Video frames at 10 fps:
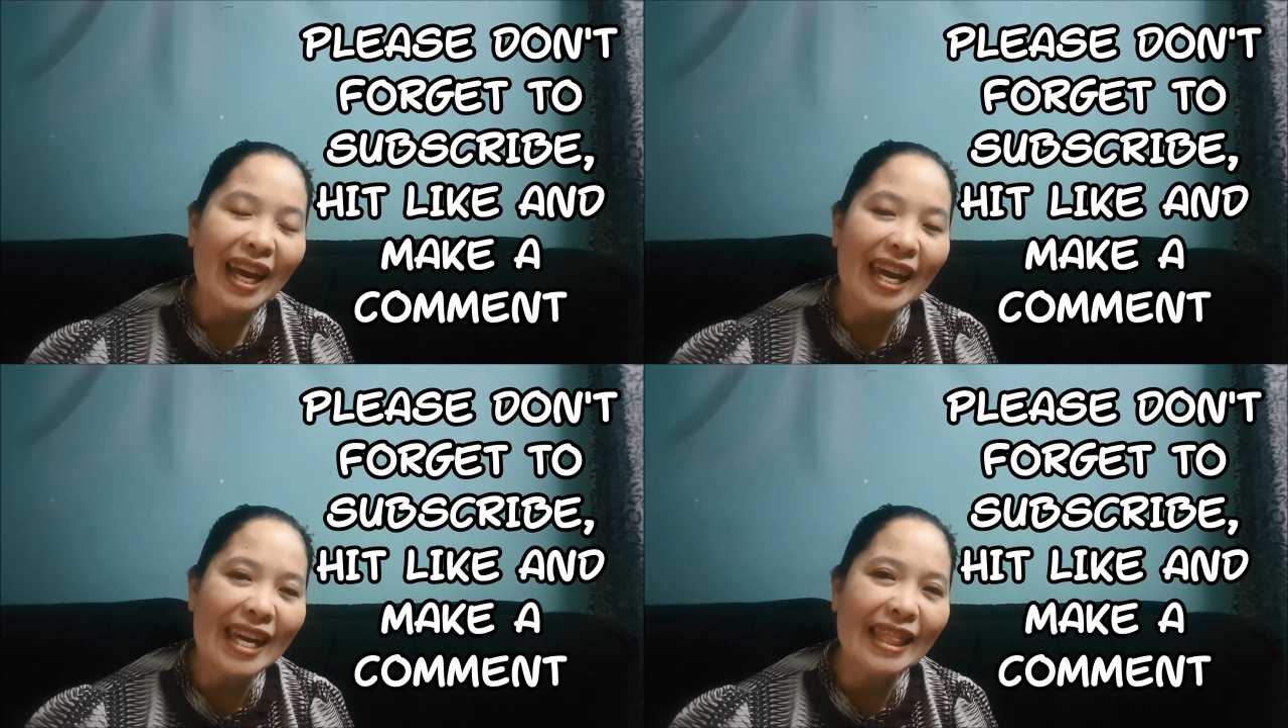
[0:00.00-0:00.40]

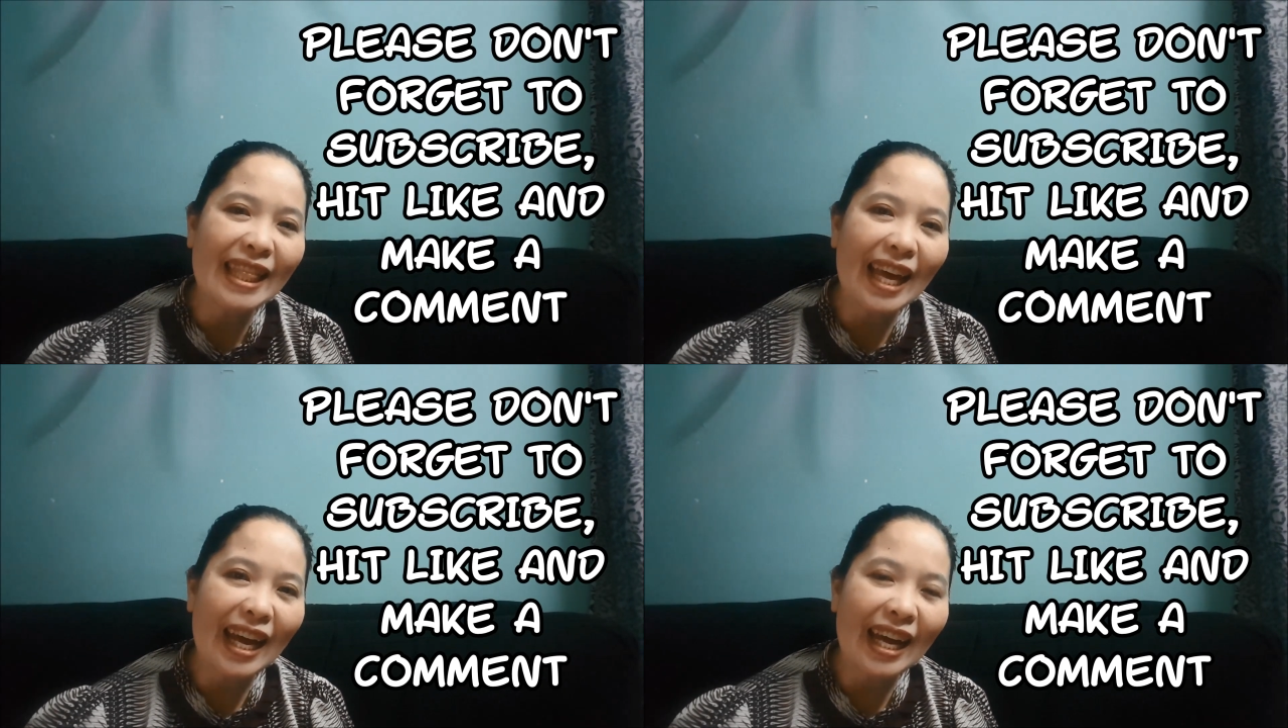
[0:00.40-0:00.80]
hit
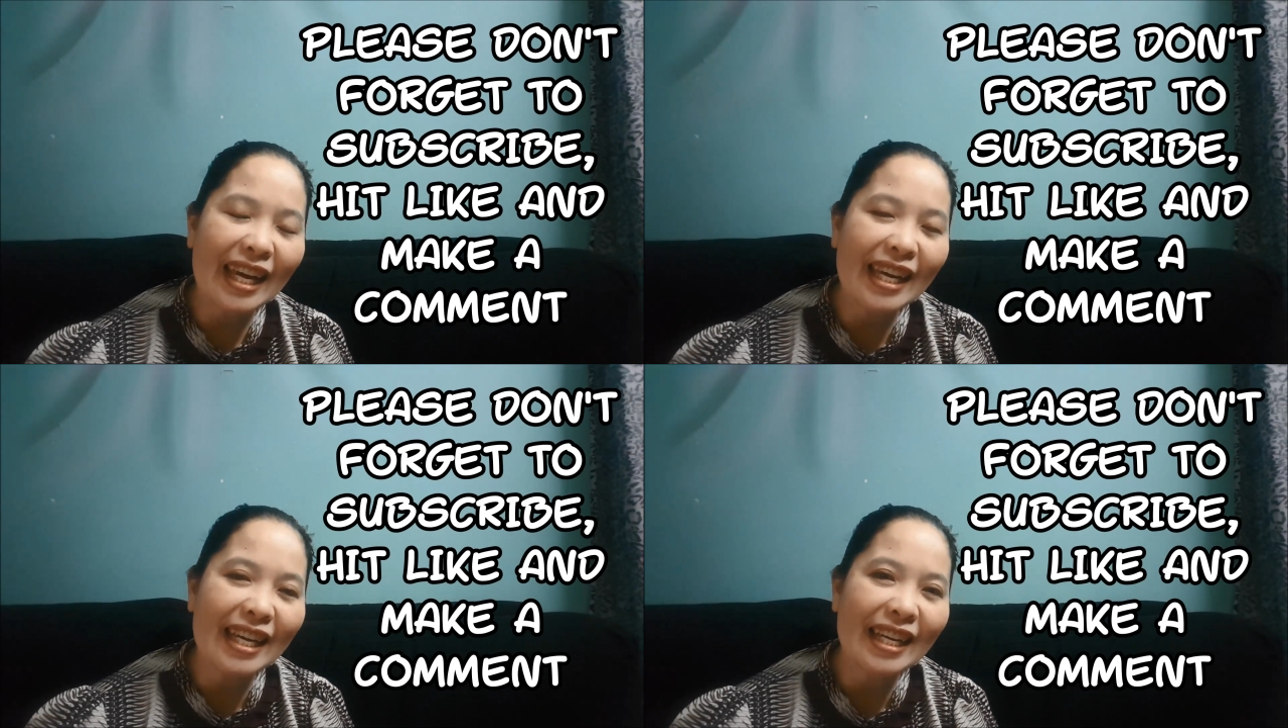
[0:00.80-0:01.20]

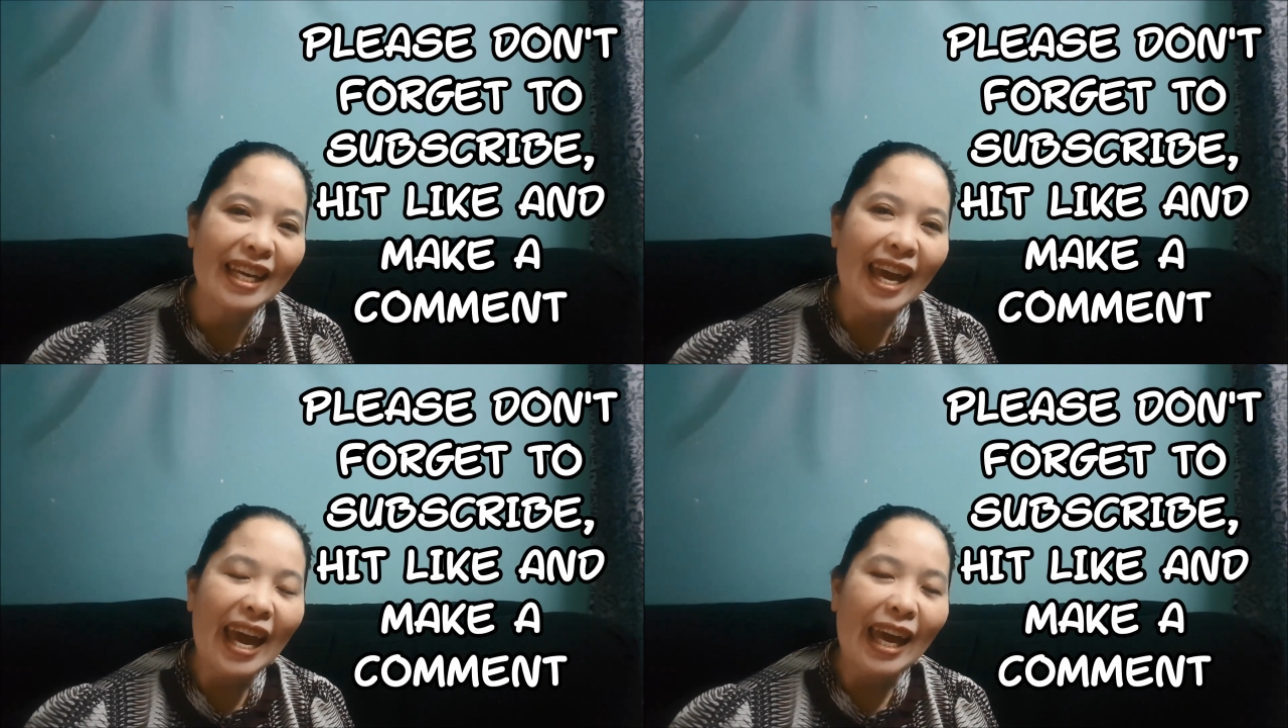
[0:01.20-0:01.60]
like,
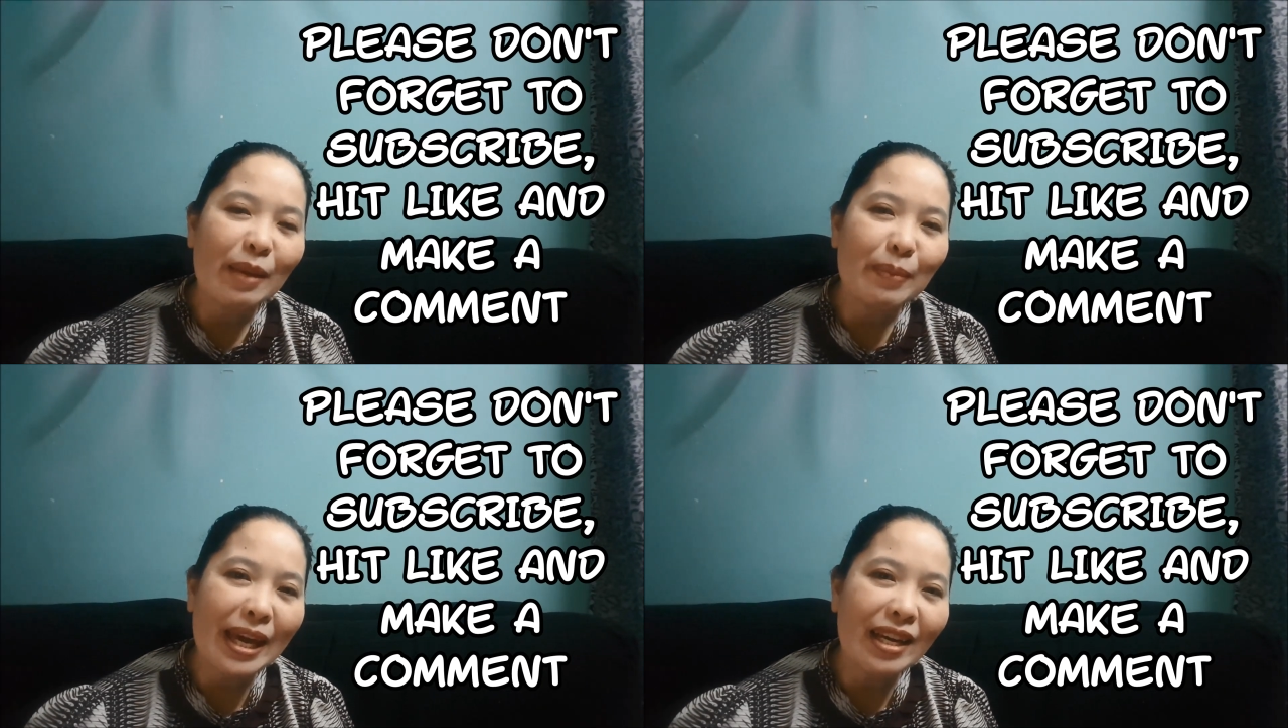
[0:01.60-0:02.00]
and
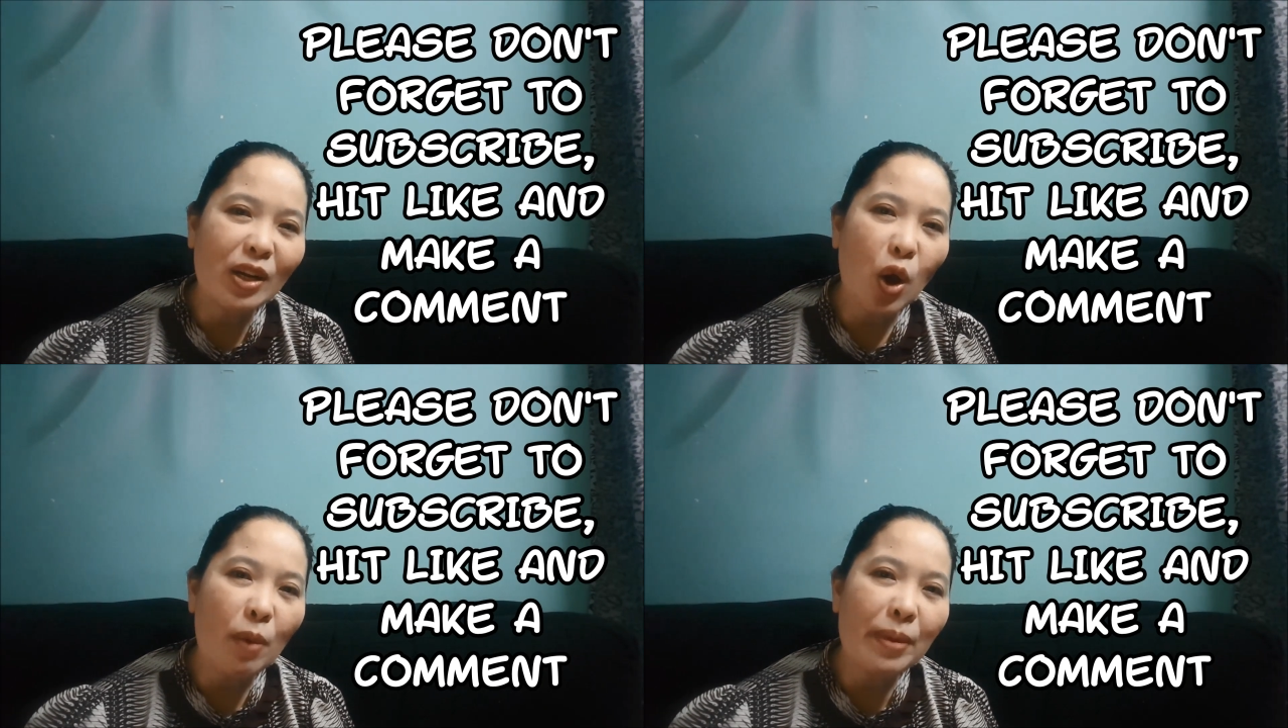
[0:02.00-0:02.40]
make a
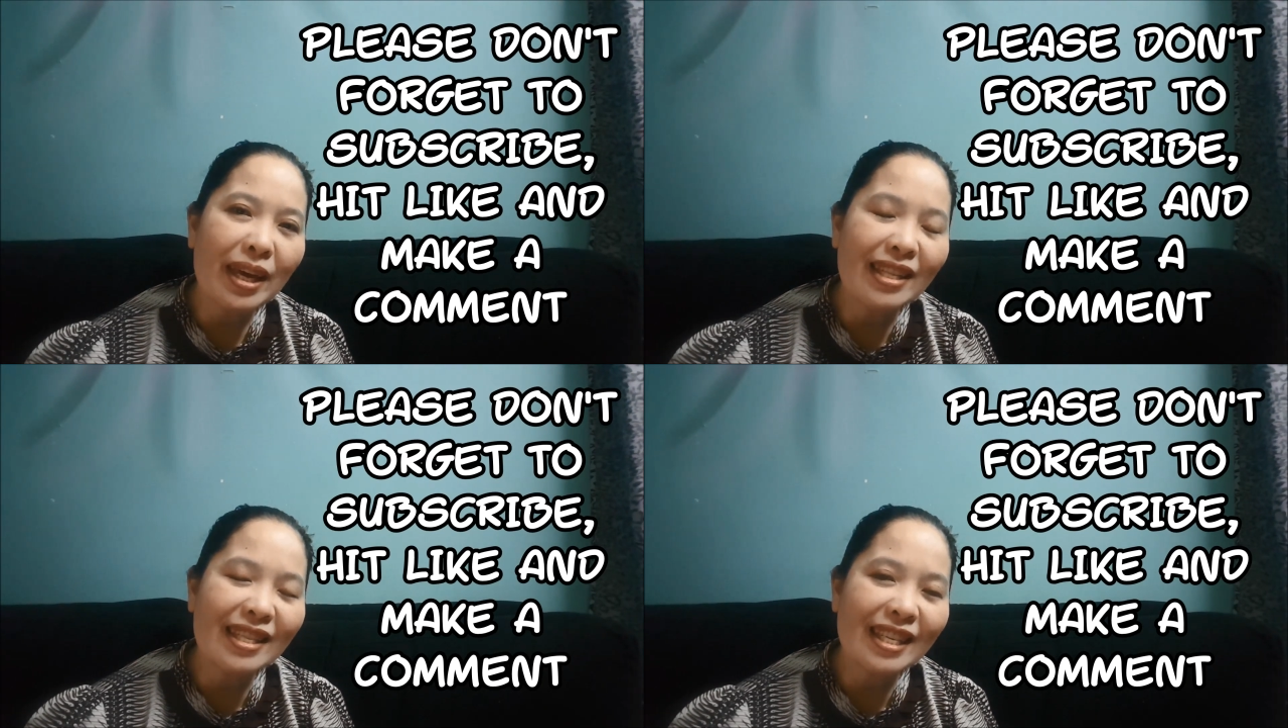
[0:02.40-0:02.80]

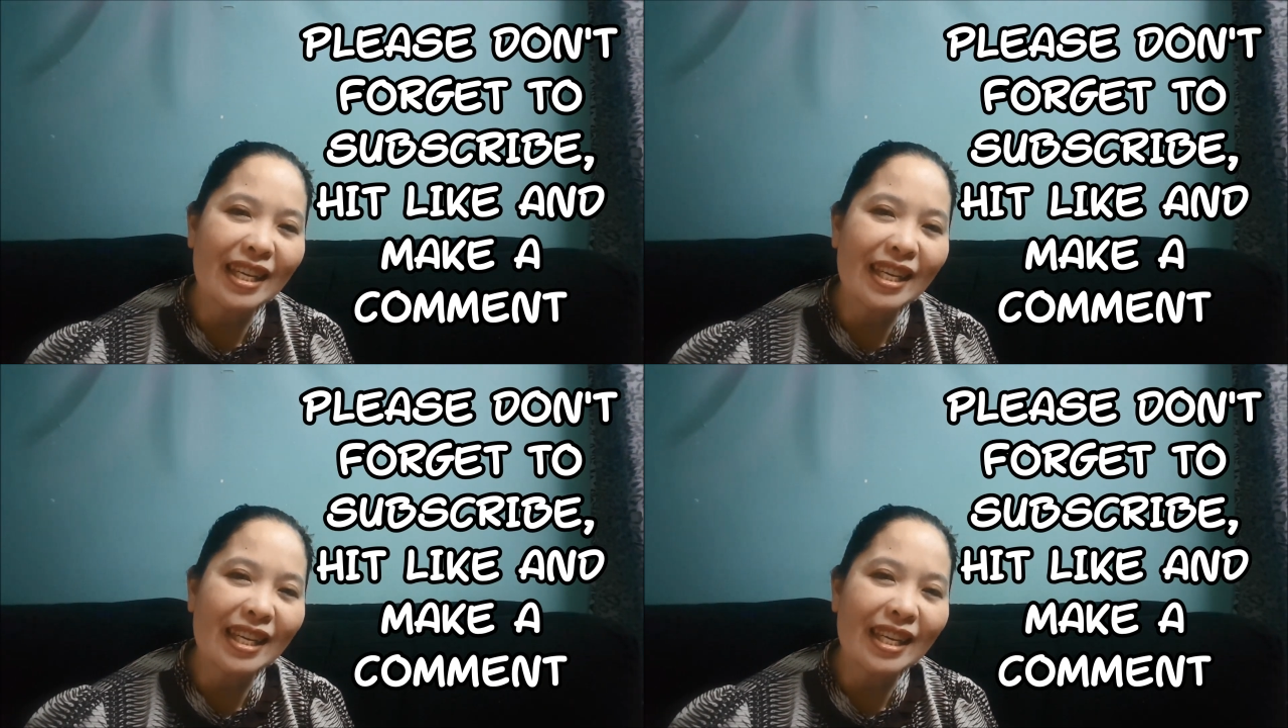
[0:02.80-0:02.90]
comment